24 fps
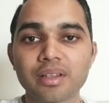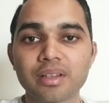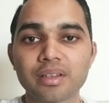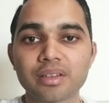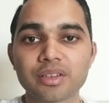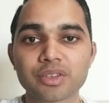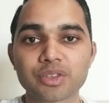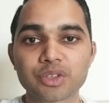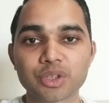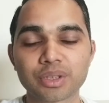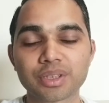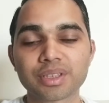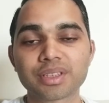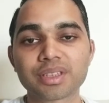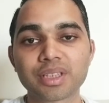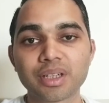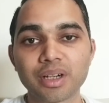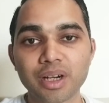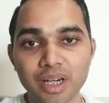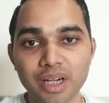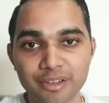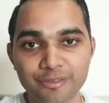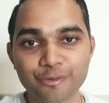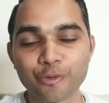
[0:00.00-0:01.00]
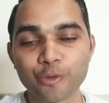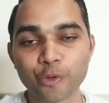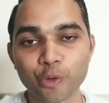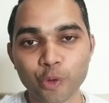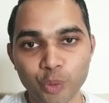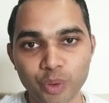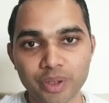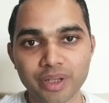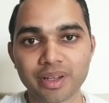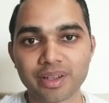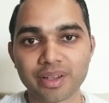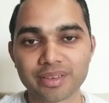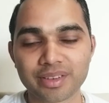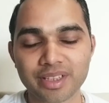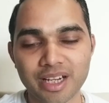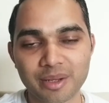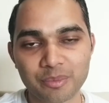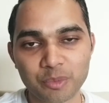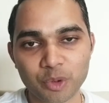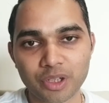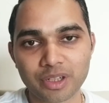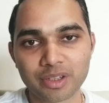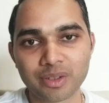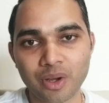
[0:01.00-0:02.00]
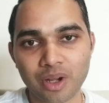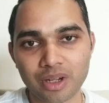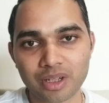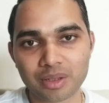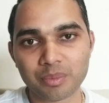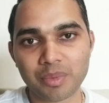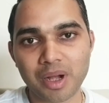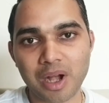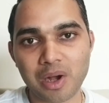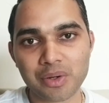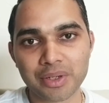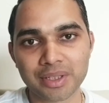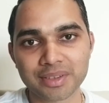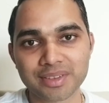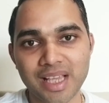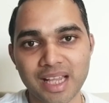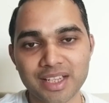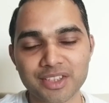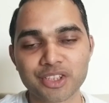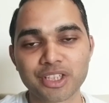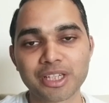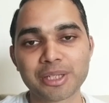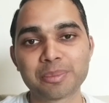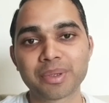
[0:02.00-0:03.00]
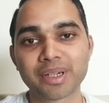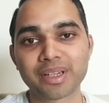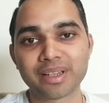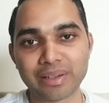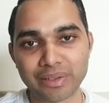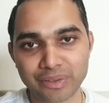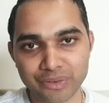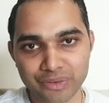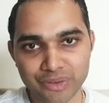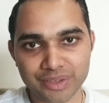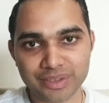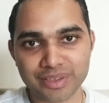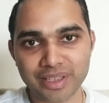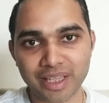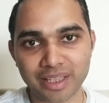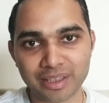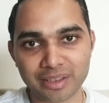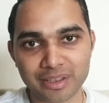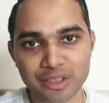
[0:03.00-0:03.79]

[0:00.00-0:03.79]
So the third food that I'm going to talk about is actually pretty interesting.